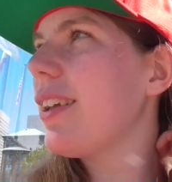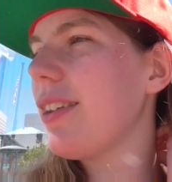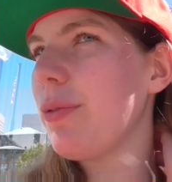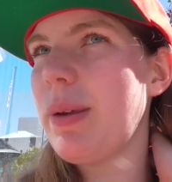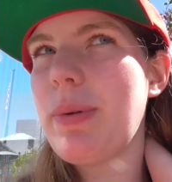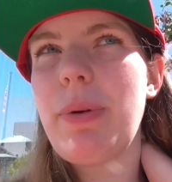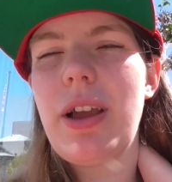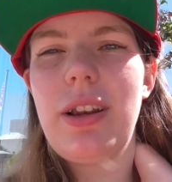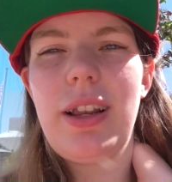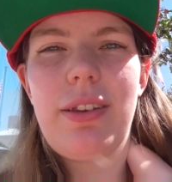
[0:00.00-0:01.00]
because I'll maybe
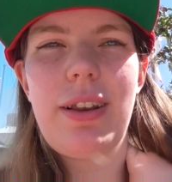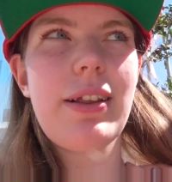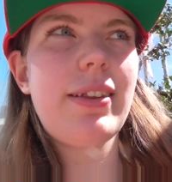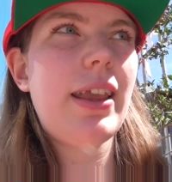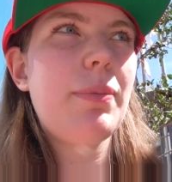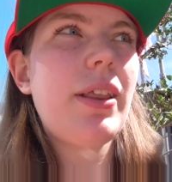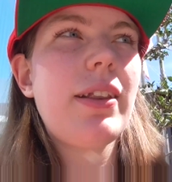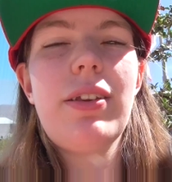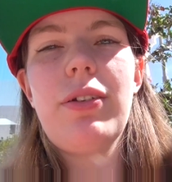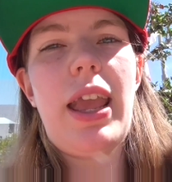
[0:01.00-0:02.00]
burn a little out here, but
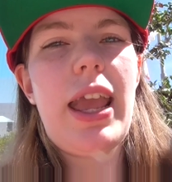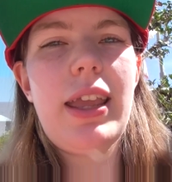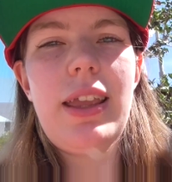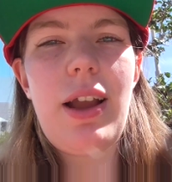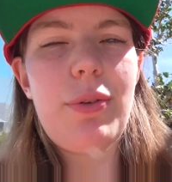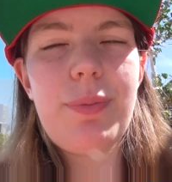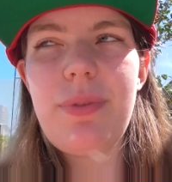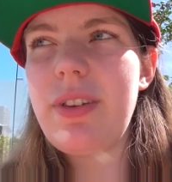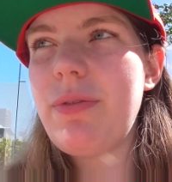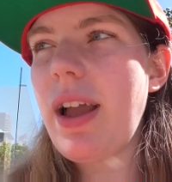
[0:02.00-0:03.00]
that's okay.
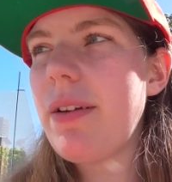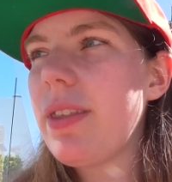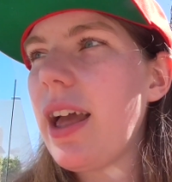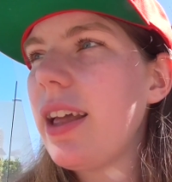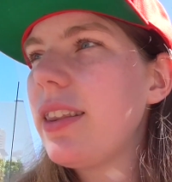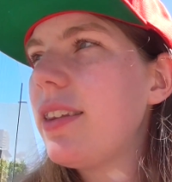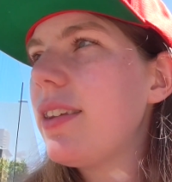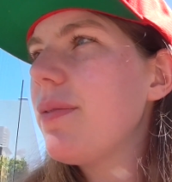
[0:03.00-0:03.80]
I'll survive that.